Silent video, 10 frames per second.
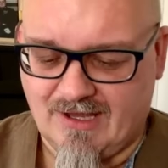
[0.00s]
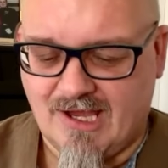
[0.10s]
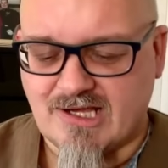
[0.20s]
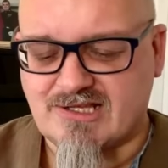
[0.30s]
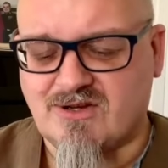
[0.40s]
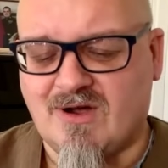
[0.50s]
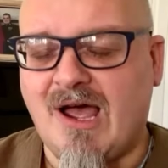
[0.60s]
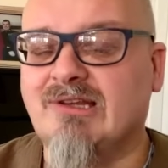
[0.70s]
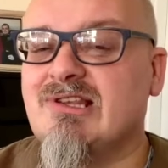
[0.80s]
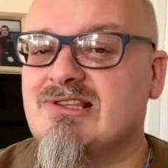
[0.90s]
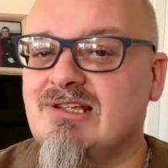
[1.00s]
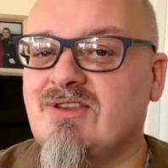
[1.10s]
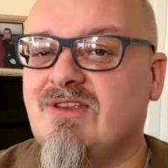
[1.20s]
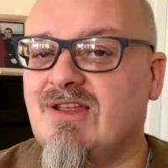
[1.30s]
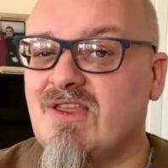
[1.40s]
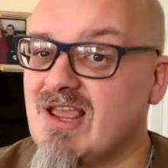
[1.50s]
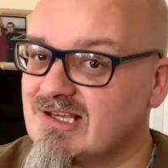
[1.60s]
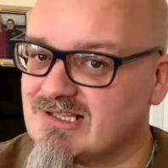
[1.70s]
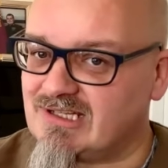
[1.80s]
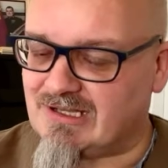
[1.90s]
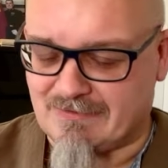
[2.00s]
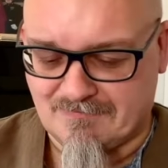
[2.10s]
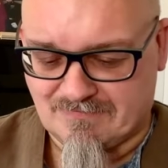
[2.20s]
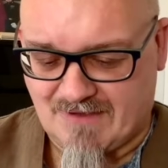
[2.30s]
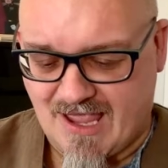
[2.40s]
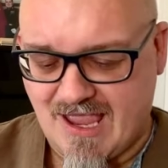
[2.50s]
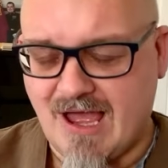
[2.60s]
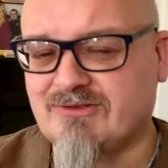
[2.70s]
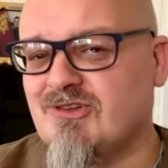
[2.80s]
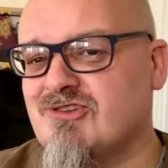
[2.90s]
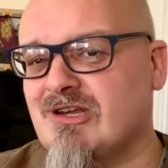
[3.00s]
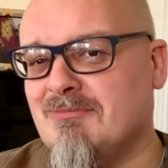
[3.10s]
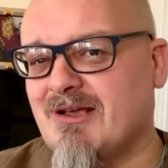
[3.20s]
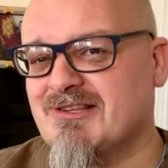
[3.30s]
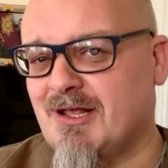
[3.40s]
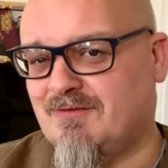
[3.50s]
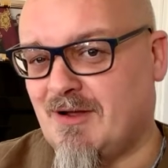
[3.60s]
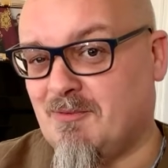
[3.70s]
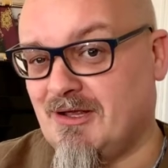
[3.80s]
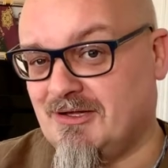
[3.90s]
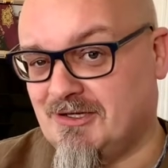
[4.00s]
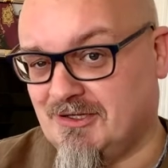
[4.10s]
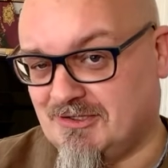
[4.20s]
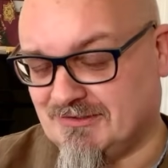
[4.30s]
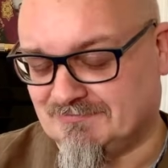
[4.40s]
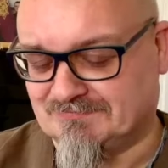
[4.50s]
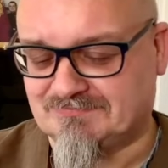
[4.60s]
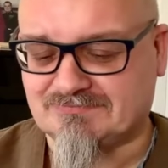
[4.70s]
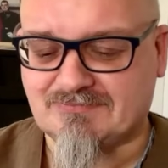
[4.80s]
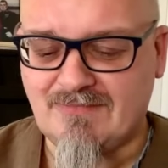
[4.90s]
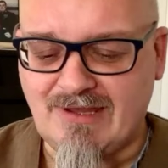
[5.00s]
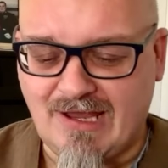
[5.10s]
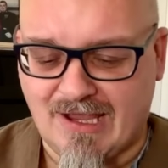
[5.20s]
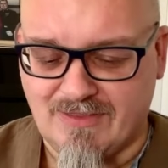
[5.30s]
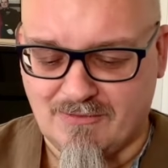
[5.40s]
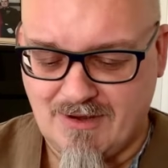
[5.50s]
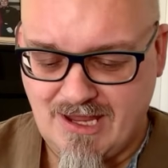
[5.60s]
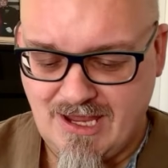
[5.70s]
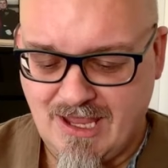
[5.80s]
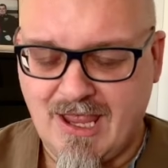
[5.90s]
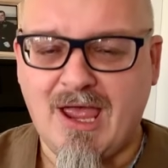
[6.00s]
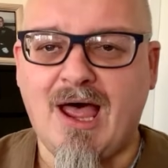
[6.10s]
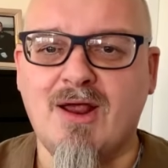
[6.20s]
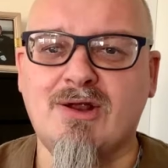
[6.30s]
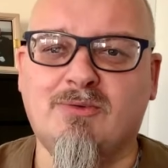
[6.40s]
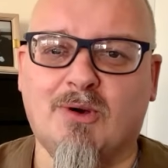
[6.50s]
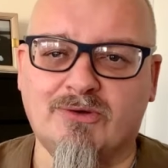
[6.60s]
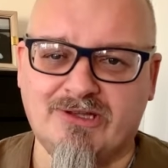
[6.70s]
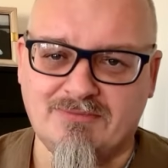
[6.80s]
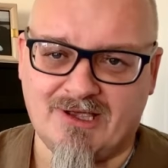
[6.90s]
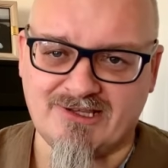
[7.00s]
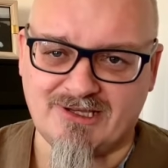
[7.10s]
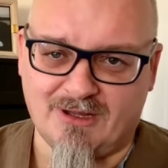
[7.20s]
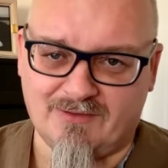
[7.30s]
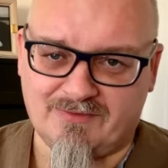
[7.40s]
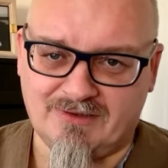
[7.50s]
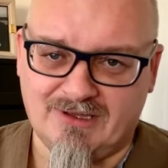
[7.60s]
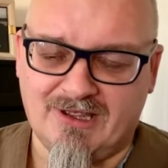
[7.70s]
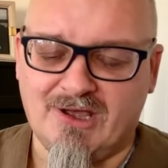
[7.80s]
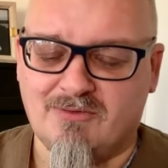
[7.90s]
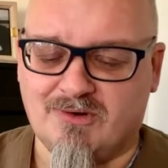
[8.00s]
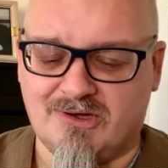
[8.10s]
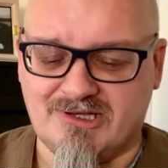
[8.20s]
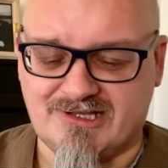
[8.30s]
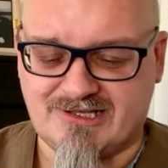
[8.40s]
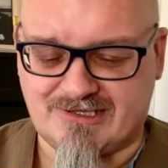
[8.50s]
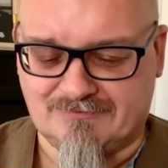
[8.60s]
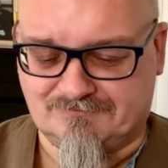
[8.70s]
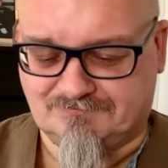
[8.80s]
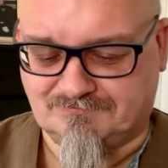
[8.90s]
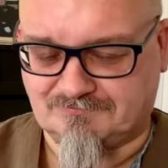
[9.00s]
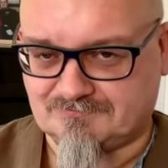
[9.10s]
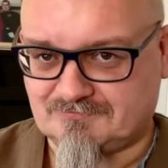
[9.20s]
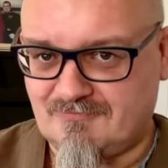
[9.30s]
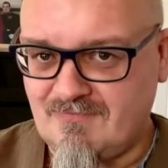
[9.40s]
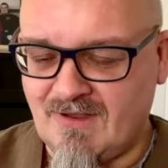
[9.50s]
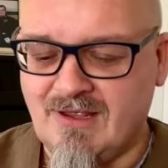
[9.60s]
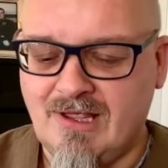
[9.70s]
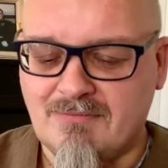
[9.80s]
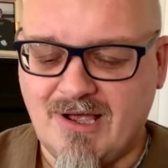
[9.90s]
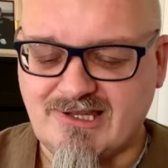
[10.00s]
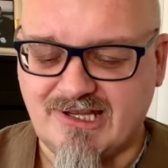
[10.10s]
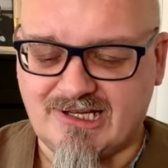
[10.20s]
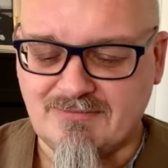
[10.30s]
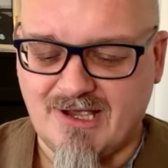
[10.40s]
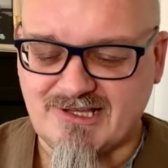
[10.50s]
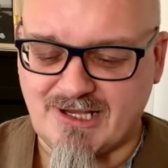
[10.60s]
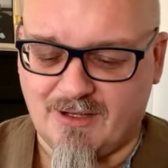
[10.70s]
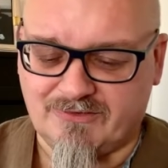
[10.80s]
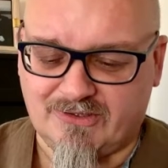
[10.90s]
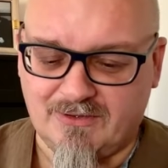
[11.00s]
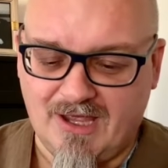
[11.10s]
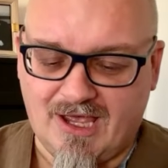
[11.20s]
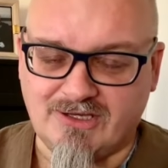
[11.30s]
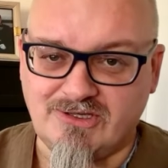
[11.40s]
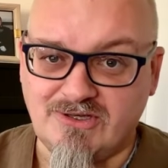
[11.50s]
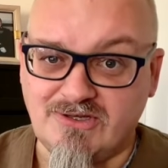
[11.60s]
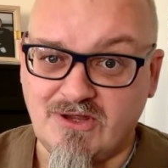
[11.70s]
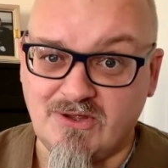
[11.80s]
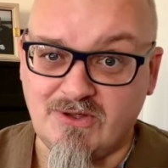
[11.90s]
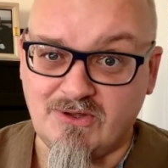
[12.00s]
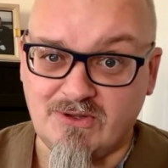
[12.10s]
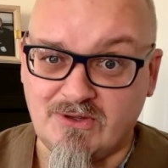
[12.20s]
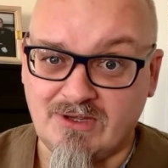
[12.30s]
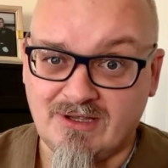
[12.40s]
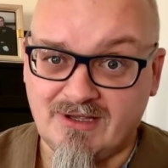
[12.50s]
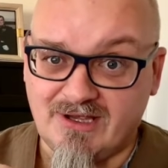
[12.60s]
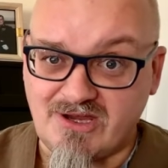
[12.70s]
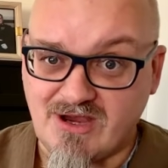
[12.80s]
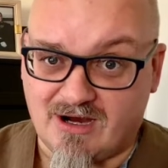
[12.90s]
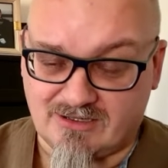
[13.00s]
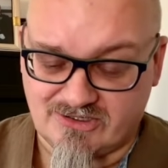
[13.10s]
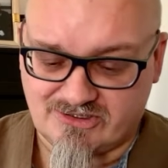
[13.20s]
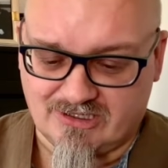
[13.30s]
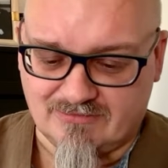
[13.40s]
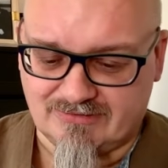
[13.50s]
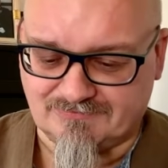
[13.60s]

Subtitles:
So I decided that the next day I had to cheer myself up well and good. And the way I rewarded myself was by taking myself to a new yarn shop.